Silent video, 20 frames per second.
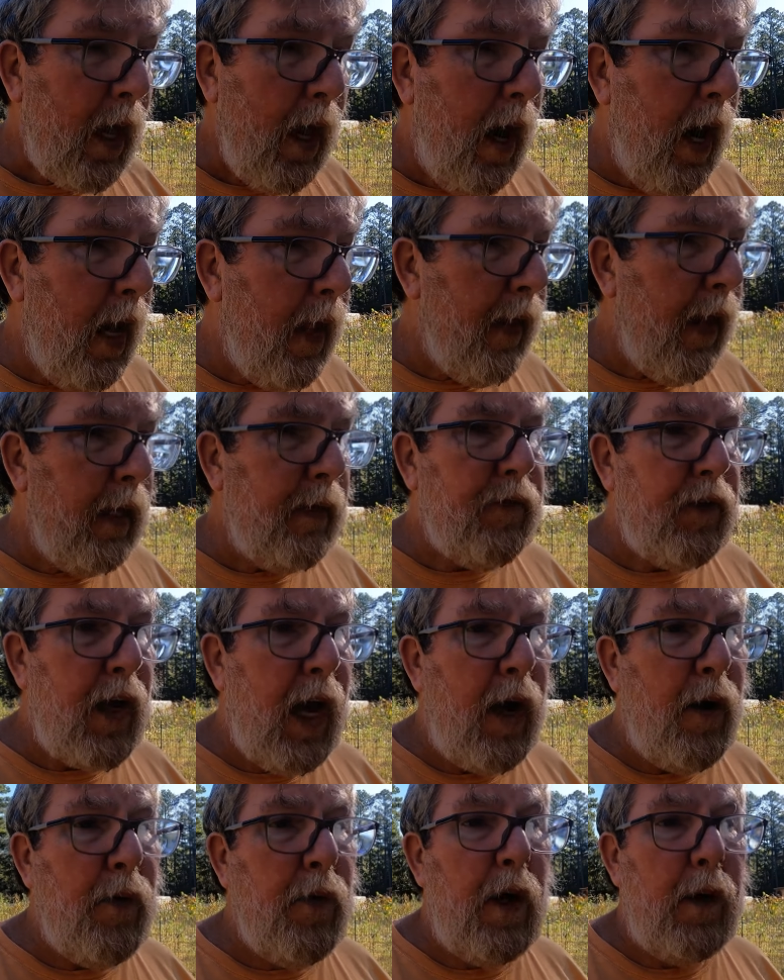That's
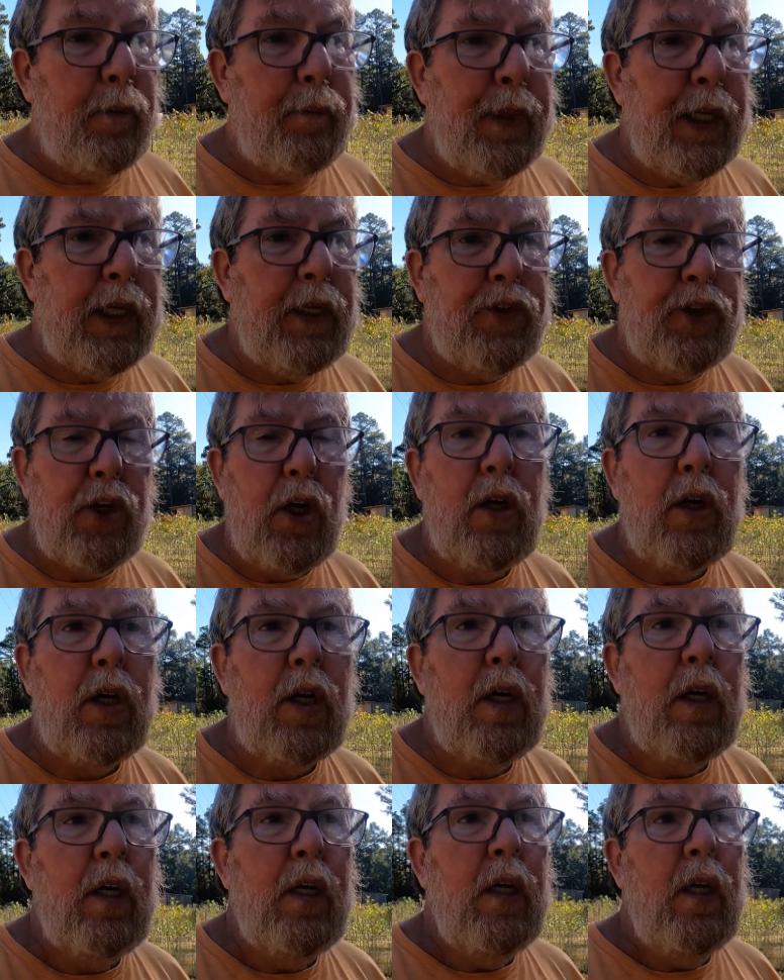how a big
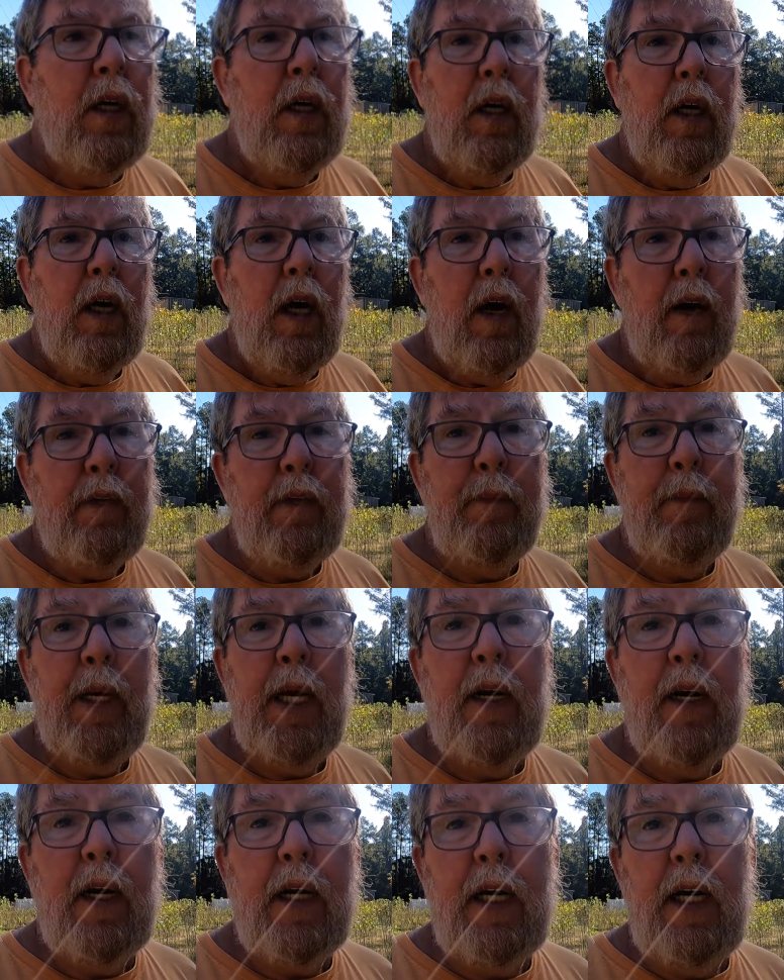chunk of
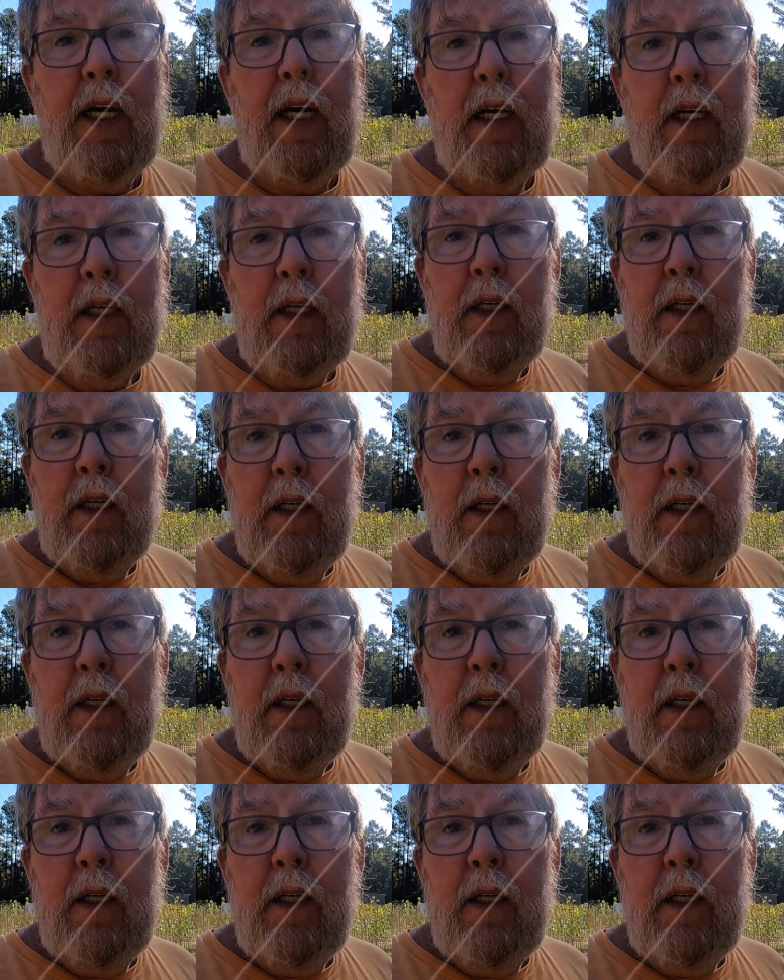America